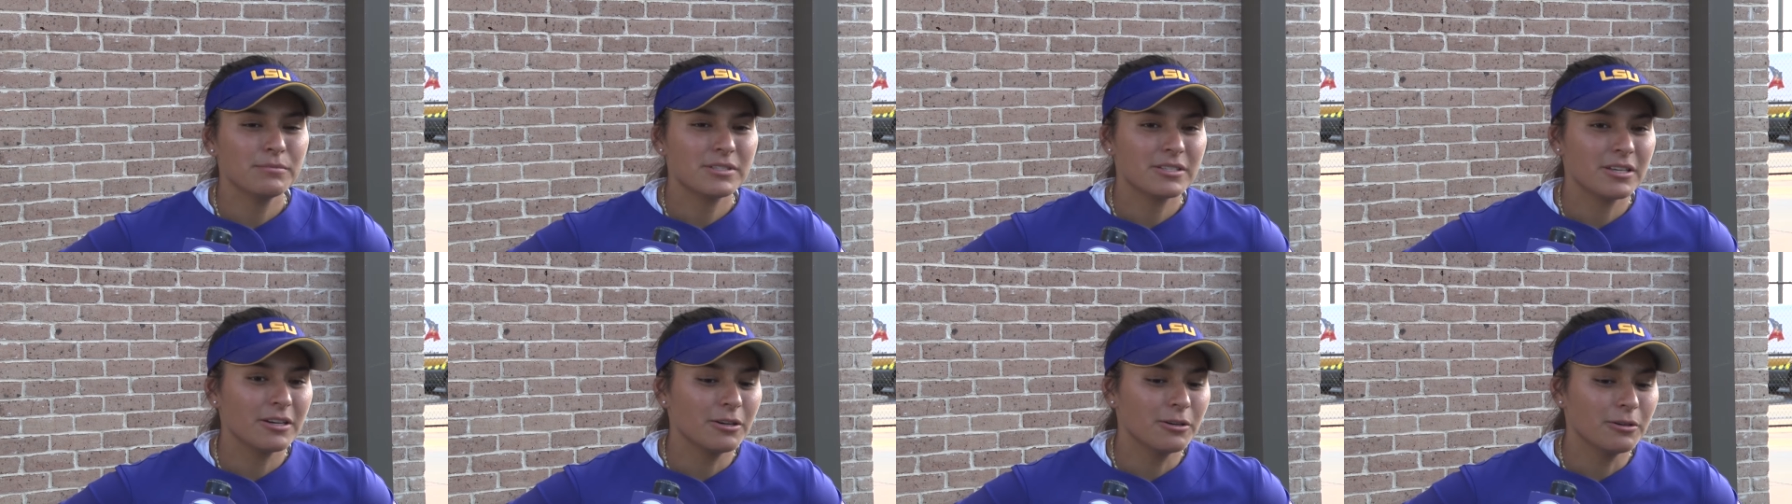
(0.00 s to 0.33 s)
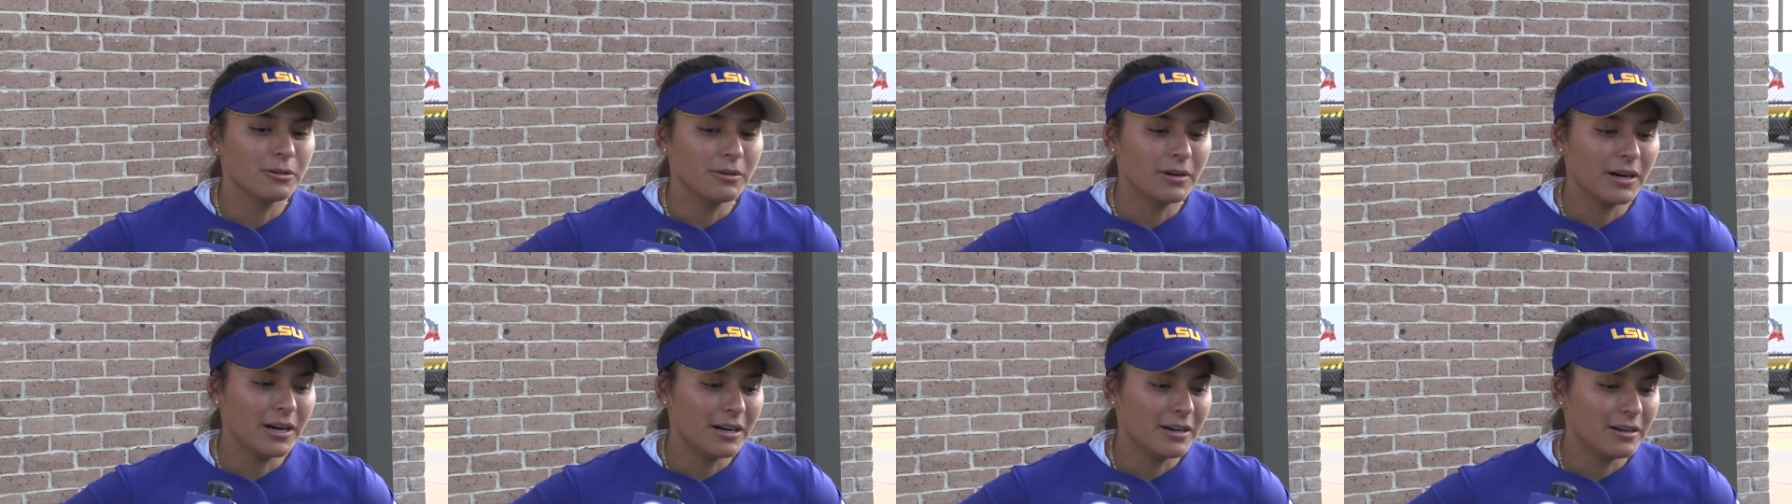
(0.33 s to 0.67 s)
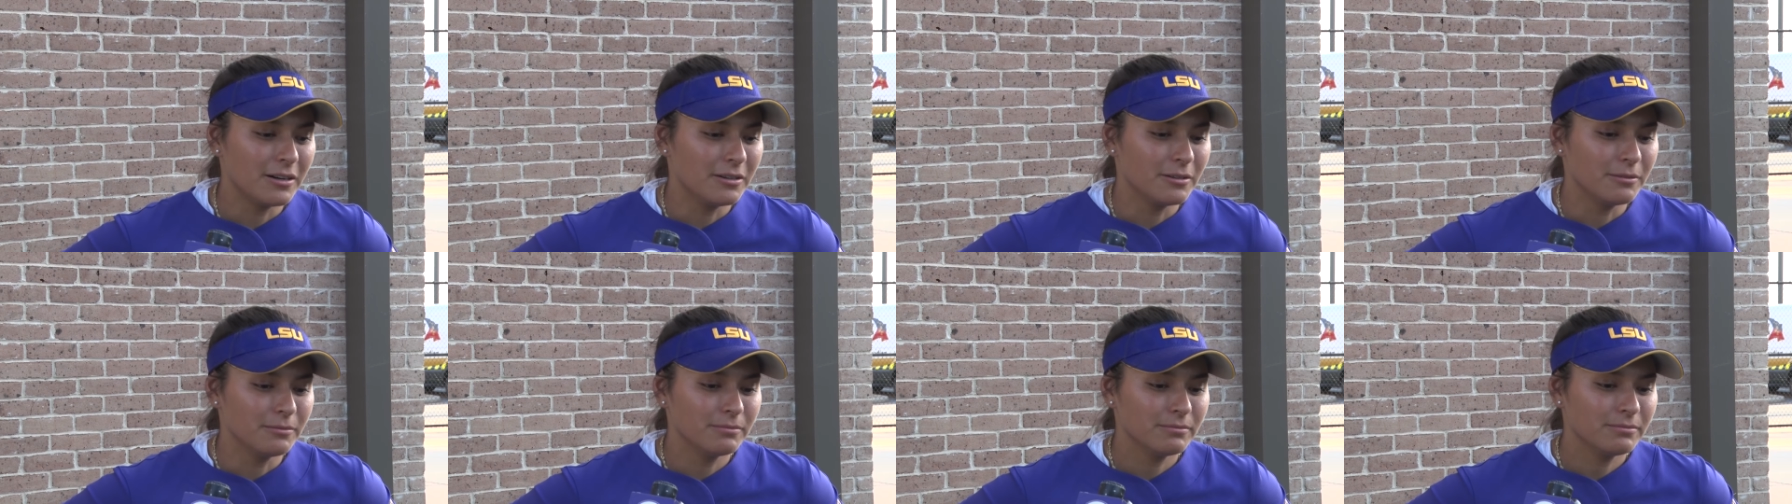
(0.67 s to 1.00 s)

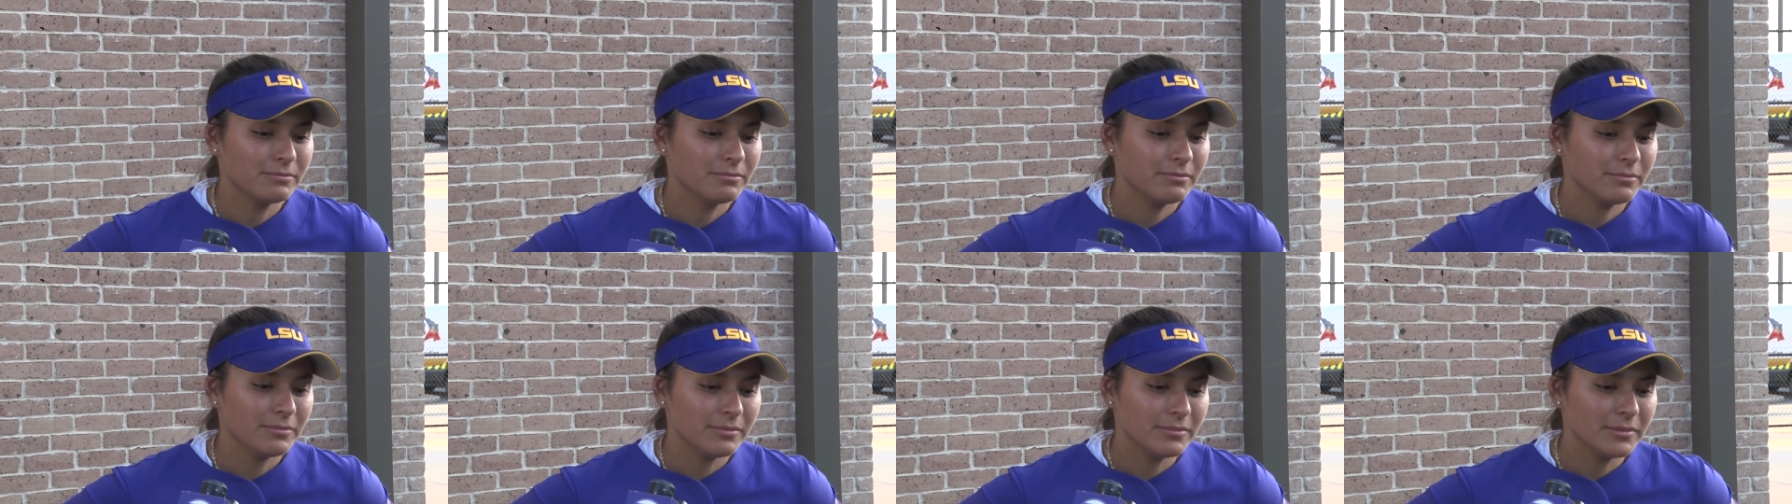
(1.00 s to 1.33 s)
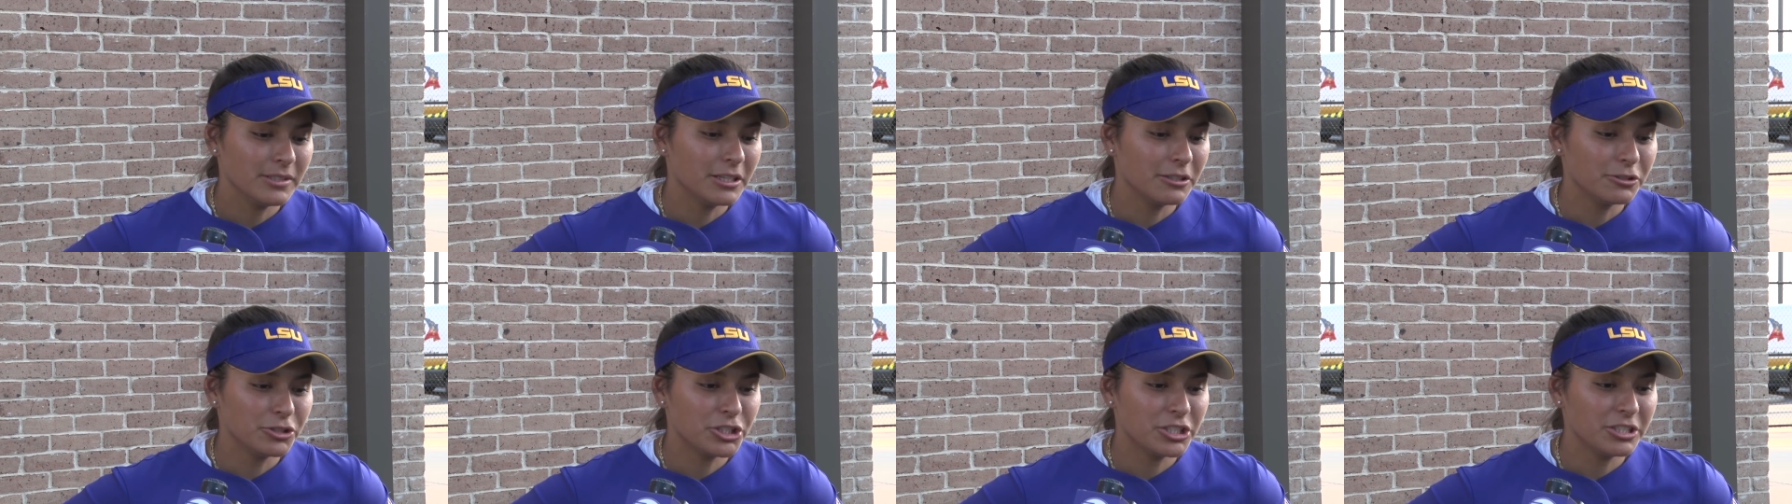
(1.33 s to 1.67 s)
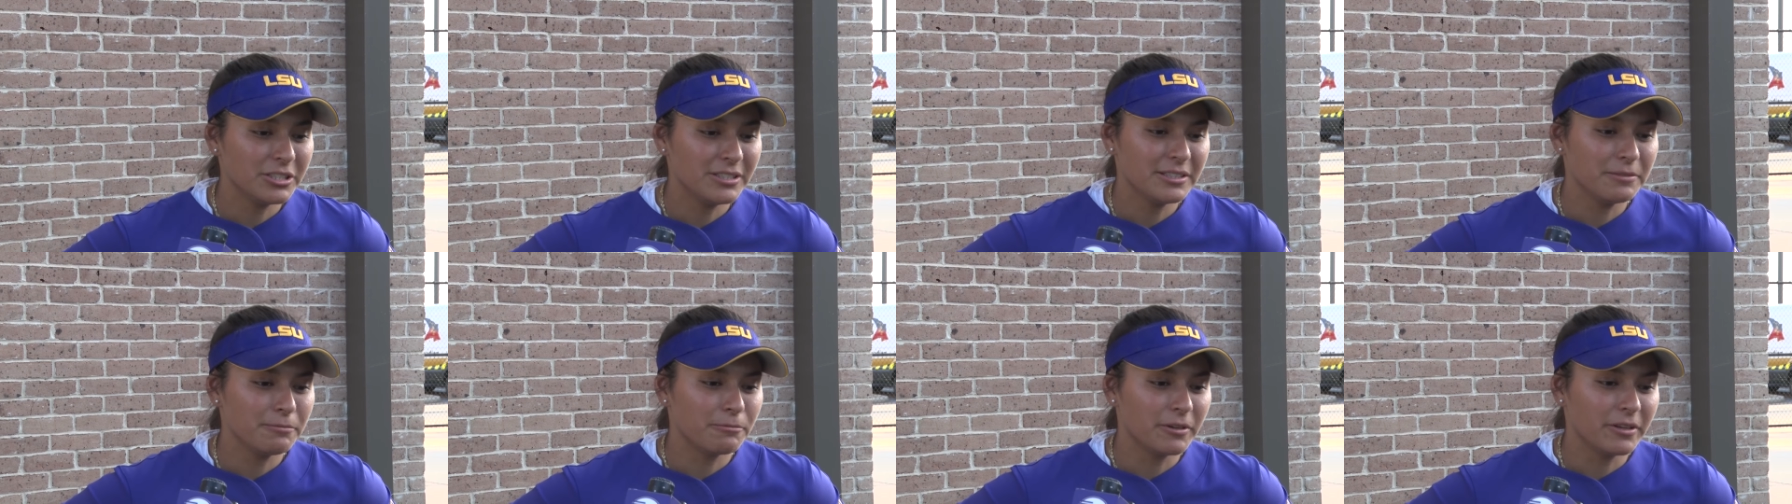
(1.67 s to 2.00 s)
so you know,
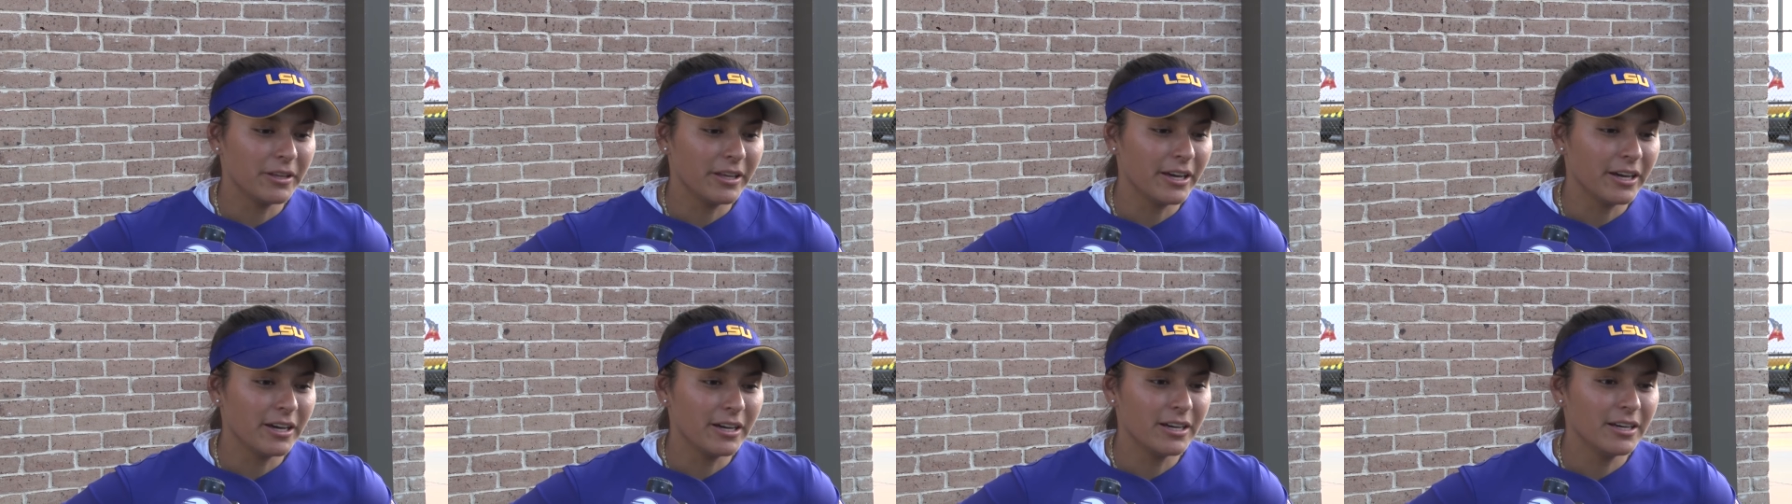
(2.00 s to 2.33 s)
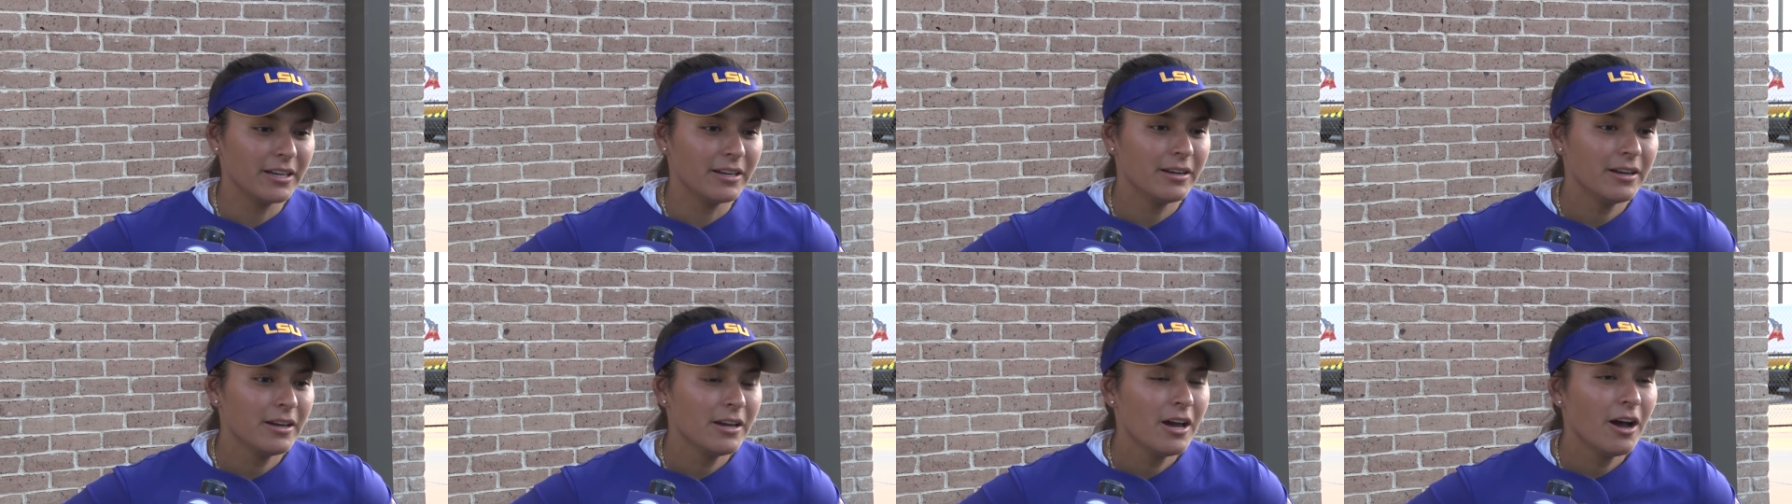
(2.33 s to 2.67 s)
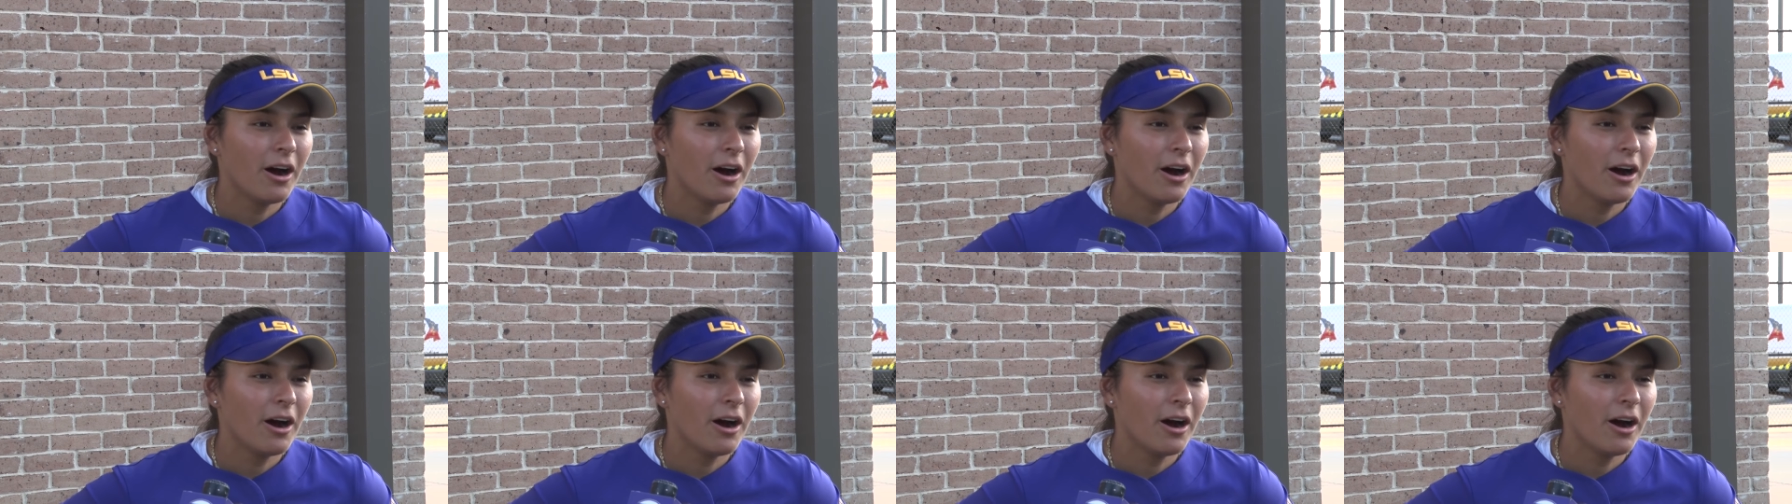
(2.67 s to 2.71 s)
she did really good.